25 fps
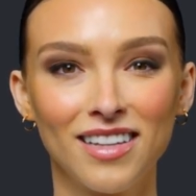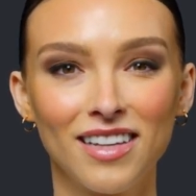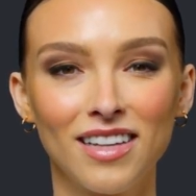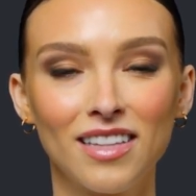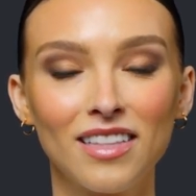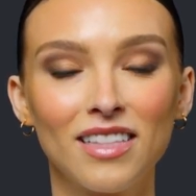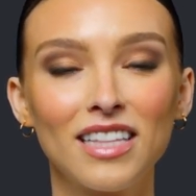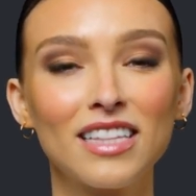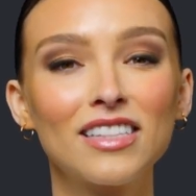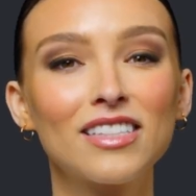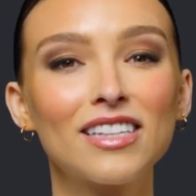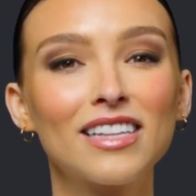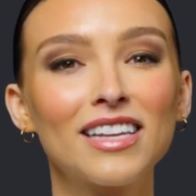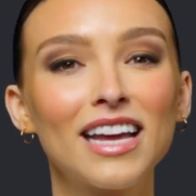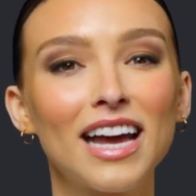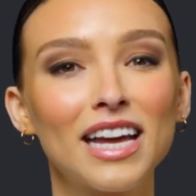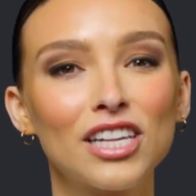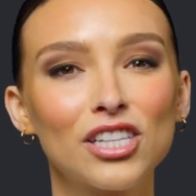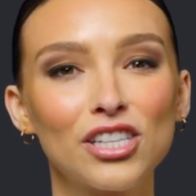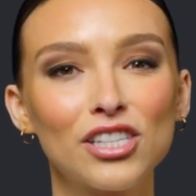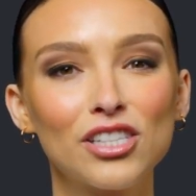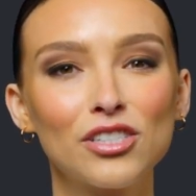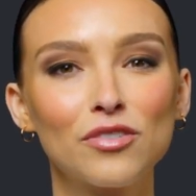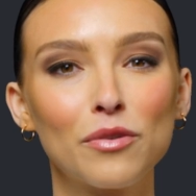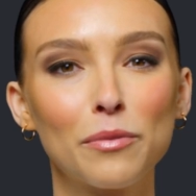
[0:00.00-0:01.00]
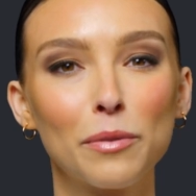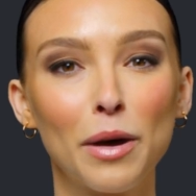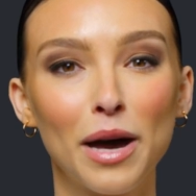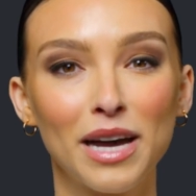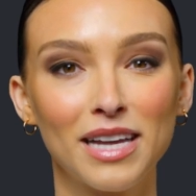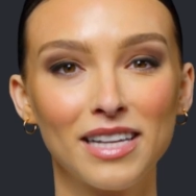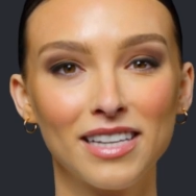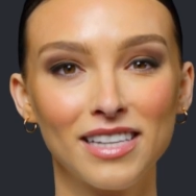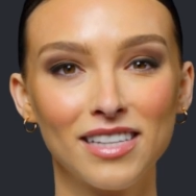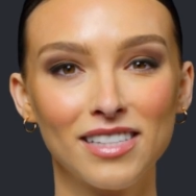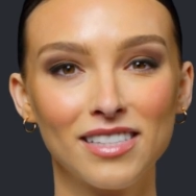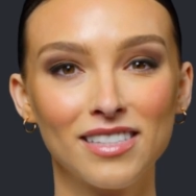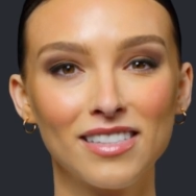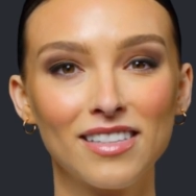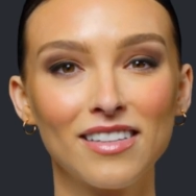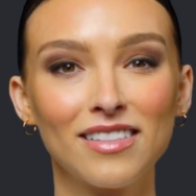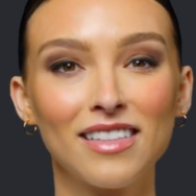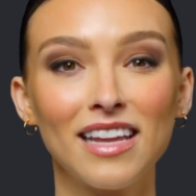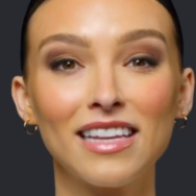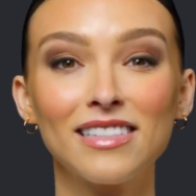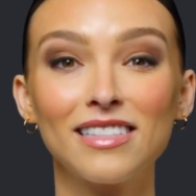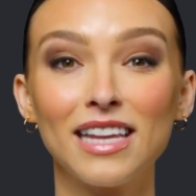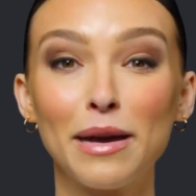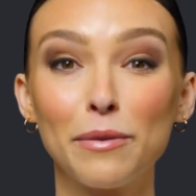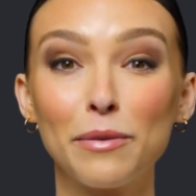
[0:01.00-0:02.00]
These connections remind us
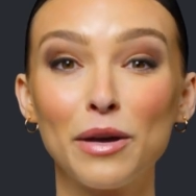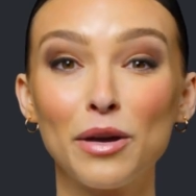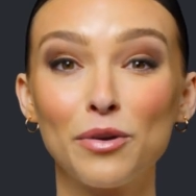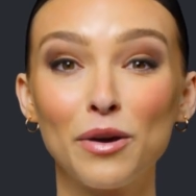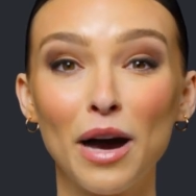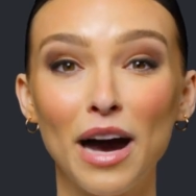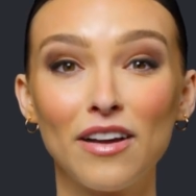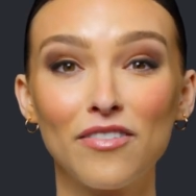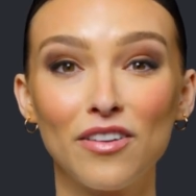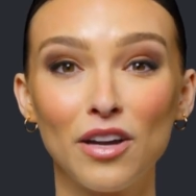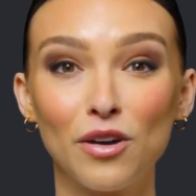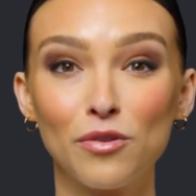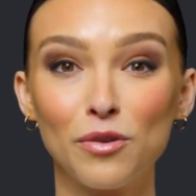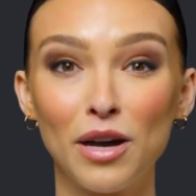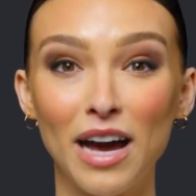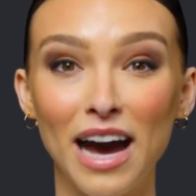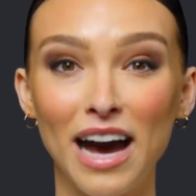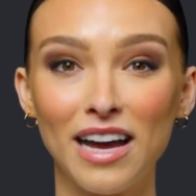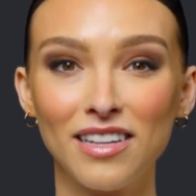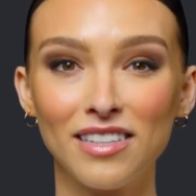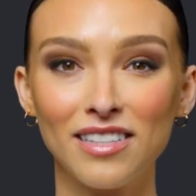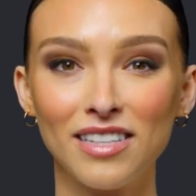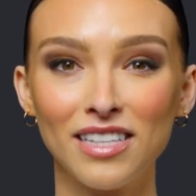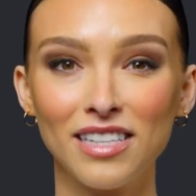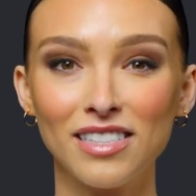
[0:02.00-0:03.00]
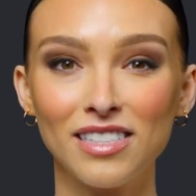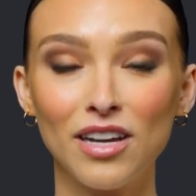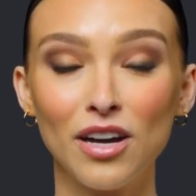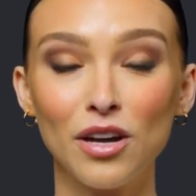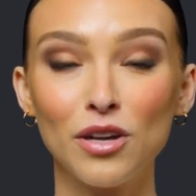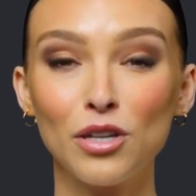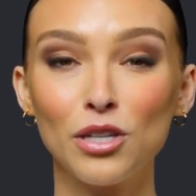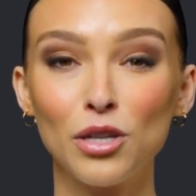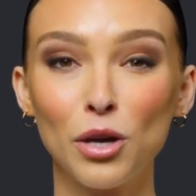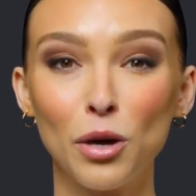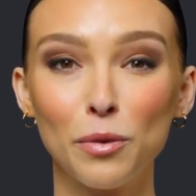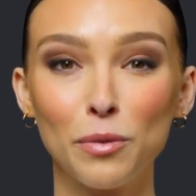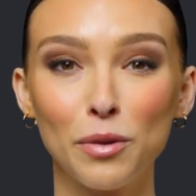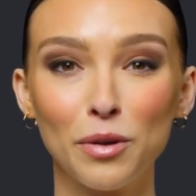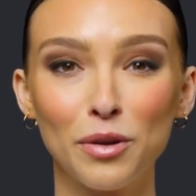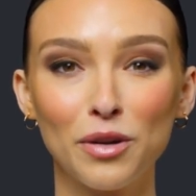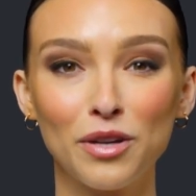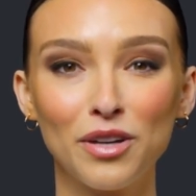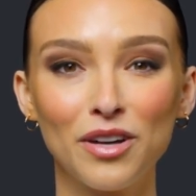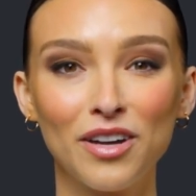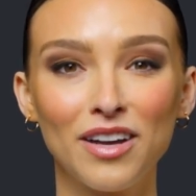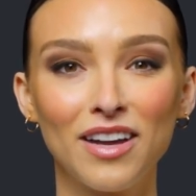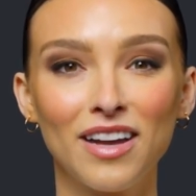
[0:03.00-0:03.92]
that demographic realities are global,